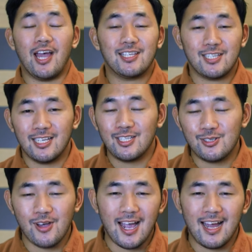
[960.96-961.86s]
actually
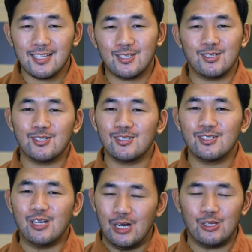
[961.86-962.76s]
to
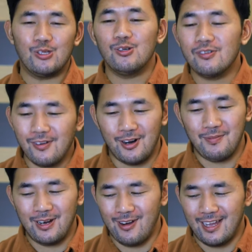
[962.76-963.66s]
do
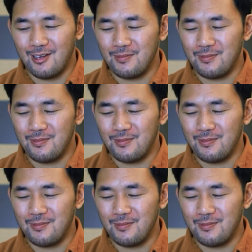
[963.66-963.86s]
farming right now,